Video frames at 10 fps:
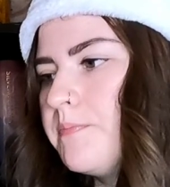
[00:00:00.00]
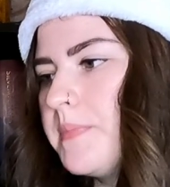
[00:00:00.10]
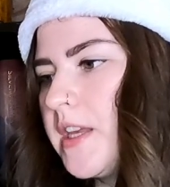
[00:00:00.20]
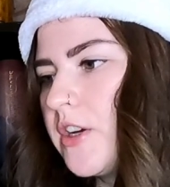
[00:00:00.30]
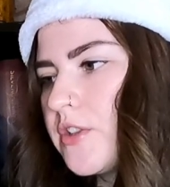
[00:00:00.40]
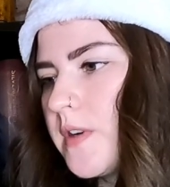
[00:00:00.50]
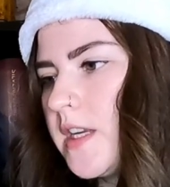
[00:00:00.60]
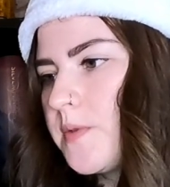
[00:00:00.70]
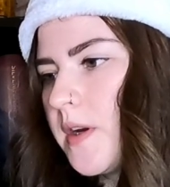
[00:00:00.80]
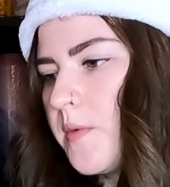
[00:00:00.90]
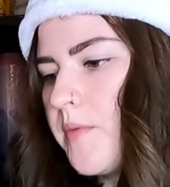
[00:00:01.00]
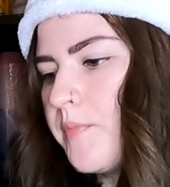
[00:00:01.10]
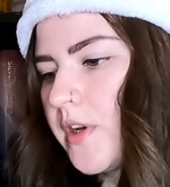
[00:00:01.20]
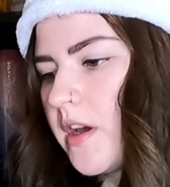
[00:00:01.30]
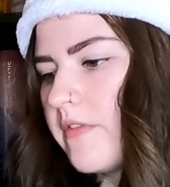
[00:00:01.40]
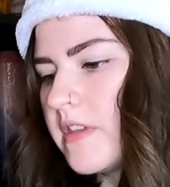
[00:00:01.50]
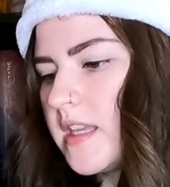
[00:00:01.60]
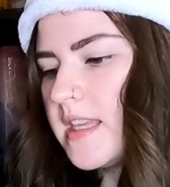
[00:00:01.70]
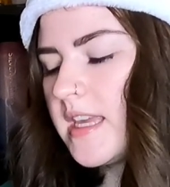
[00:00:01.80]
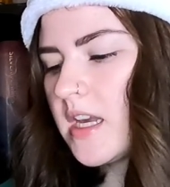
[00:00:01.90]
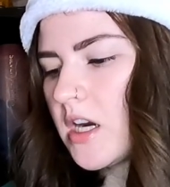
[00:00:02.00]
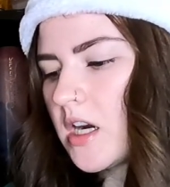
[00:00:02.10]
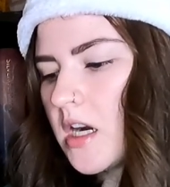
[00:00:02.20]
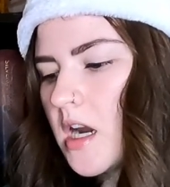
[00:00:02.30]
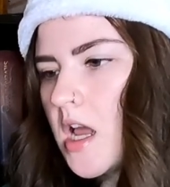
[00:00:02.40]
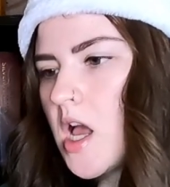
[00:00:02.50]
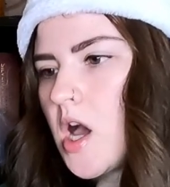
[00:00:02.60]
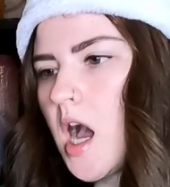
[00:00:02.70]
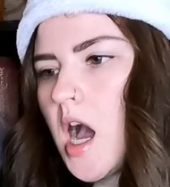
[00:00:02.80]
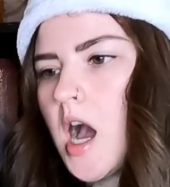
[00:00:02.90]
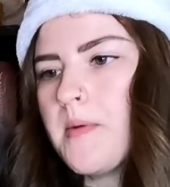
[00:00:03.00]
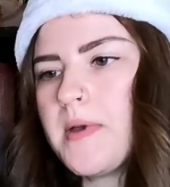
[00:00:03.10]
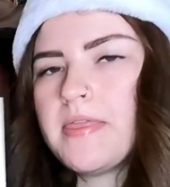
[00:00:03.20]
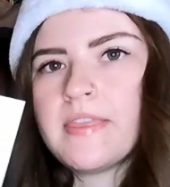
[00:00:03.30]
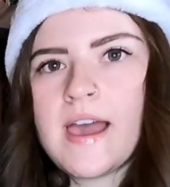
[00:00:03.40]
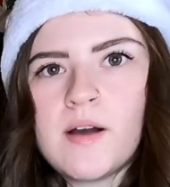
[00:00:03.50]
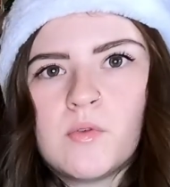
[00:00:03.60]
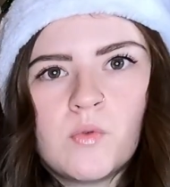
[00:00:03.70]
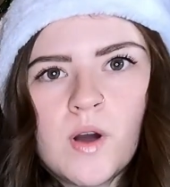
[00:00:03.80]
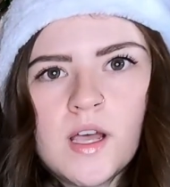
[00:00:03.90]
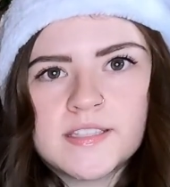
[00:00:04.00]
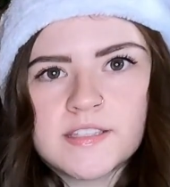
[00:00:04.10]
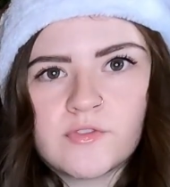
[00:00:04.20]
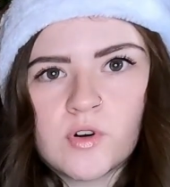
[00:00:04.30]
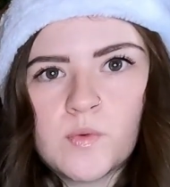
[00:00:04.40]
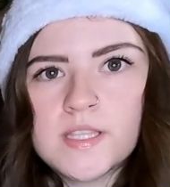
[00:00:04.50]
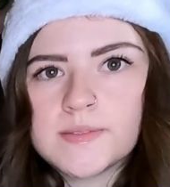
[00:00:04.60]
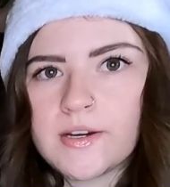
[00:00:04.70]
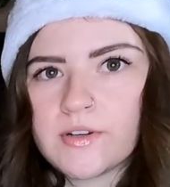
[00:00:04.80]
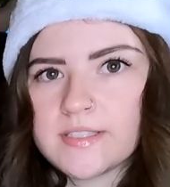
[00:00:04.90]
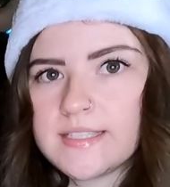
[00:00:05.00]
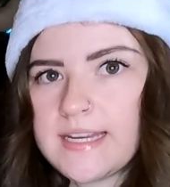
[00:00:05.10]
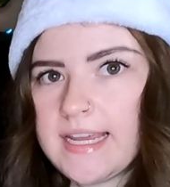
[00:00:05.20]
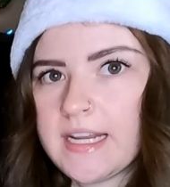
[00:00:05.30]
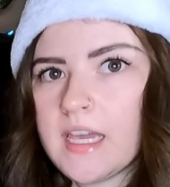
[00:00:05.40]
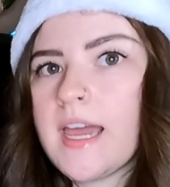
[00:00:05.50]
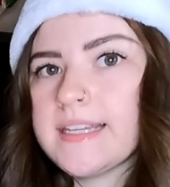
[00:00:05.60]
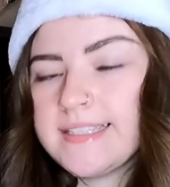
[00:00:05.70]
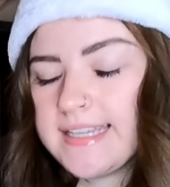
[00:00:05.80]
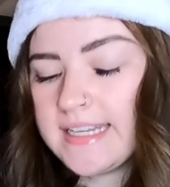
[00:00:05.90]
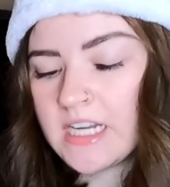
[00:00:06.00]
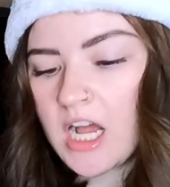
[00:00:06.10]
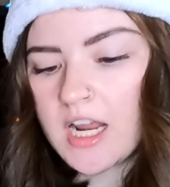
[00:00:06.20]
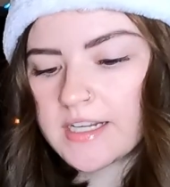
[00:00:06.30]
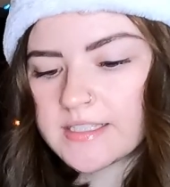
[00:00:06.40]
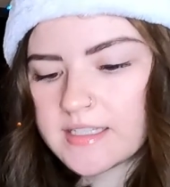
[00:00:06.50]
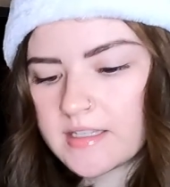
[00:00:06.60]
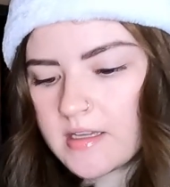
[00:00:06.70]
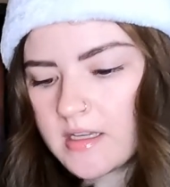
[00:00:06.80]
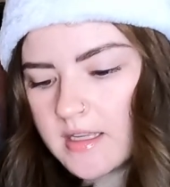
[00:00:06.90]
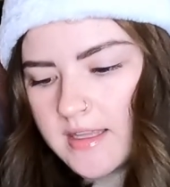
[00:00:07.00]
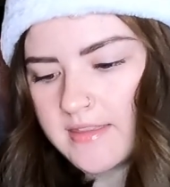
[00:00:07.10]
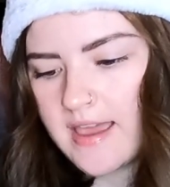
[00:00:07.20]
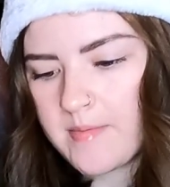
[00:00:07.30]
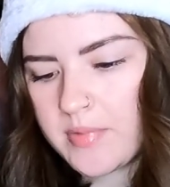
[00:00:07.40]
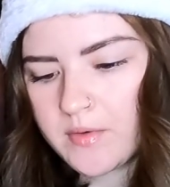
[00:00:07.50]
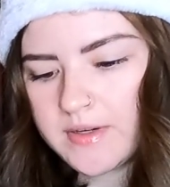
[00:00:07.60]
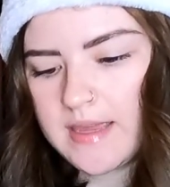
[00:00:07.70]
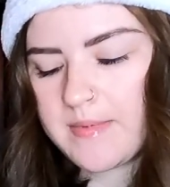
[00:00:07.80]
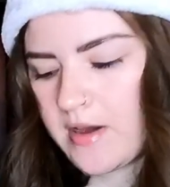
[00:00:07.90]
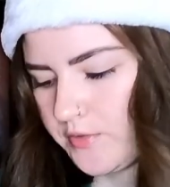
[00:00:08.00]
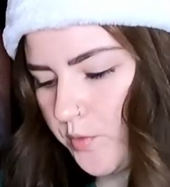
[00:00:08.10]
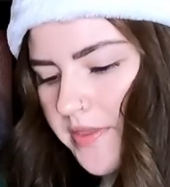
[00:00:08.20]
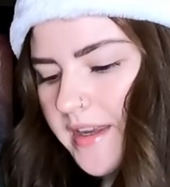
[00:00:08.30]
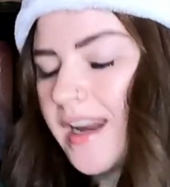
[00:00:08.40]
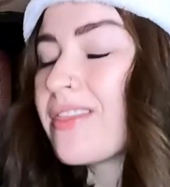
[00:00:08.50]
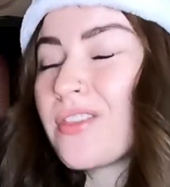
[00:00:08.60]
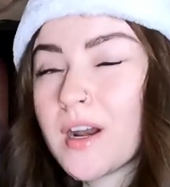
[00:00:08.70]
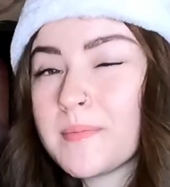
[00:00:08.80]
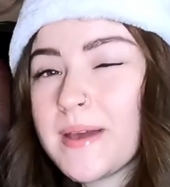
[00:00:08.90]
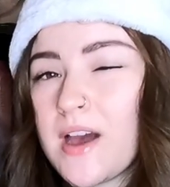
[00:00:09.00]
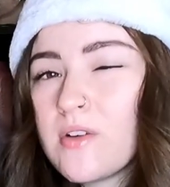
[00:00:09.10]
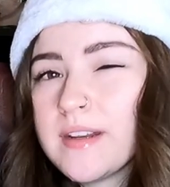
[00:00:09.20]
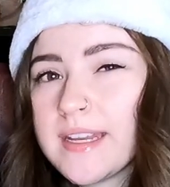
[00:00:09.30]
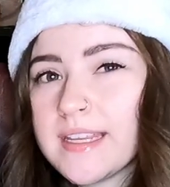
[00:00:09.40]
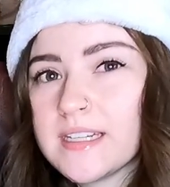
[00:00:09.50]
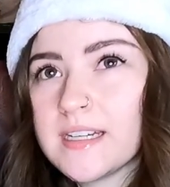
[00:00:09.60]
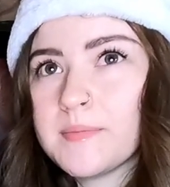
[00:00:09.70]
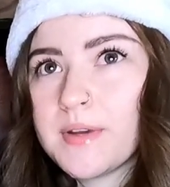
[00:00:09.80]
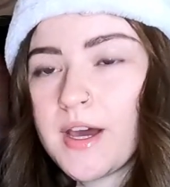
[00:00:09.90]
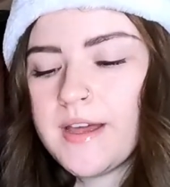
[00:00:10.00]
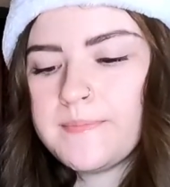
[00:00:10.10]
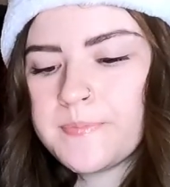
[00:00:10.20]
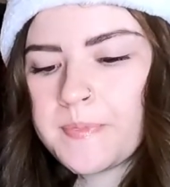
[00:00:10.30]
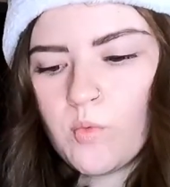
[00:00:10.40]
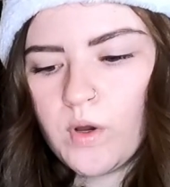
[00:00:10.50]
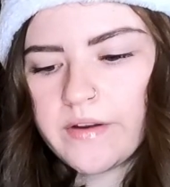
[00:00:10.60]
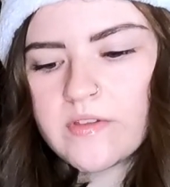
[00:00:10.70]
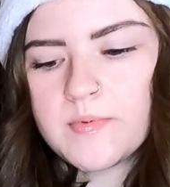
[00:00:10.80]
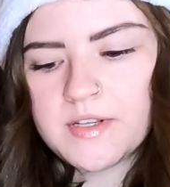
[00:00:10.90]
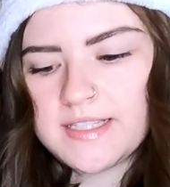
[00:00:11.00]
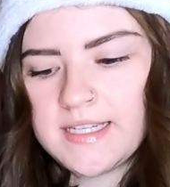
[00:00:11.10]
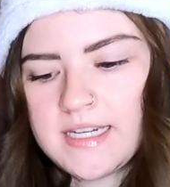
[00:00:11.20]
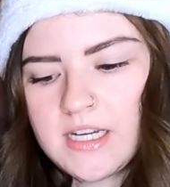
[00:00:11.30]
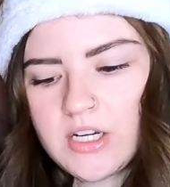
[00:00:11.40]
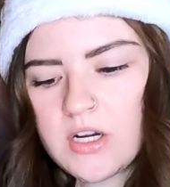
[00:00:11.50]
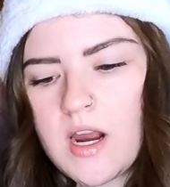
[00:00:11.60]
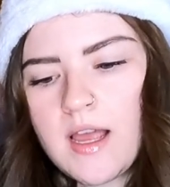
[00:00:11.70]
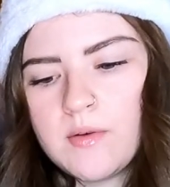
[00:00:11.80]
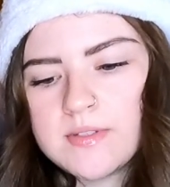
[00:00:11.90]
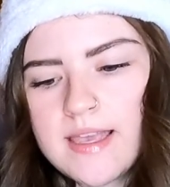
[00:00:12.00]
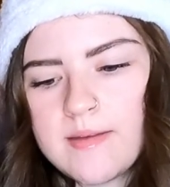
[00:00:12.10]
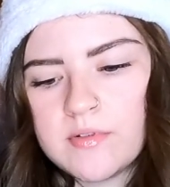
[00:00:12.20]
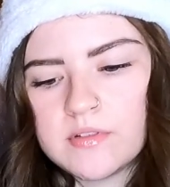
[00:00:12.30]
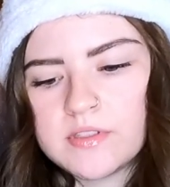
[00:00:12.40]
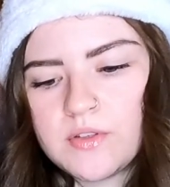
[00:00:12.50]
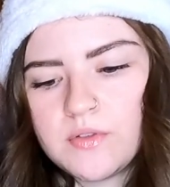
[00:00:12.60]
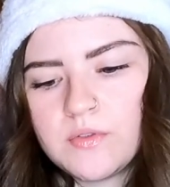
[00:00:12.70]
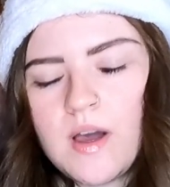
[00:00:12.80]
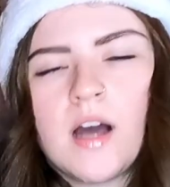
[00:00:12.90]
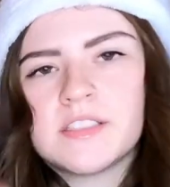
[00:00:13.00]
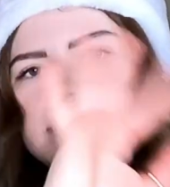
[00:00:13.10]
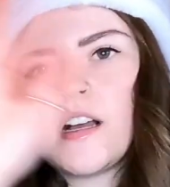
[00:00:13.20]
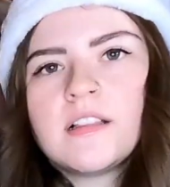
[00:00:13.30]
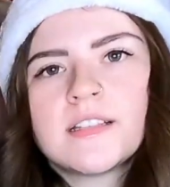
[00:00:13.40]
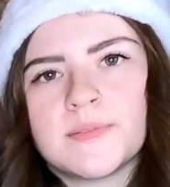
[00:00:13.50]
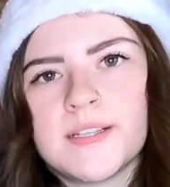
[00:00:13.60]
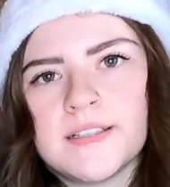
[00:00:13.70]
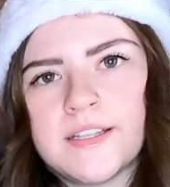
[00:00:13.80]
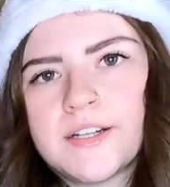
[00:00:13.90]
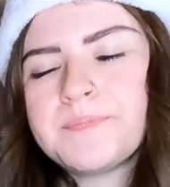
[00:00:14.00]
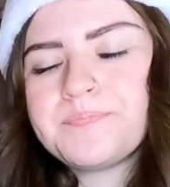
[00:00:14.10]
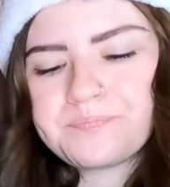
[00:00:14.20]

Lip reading: Meet Your 2021 Book of the Year. And that was The Four Winds by Kristen Hanna. I did not get that book when it came out. It was one that I thought about, and I ended up not. One of the books in here, I was able to... I'll explain it later.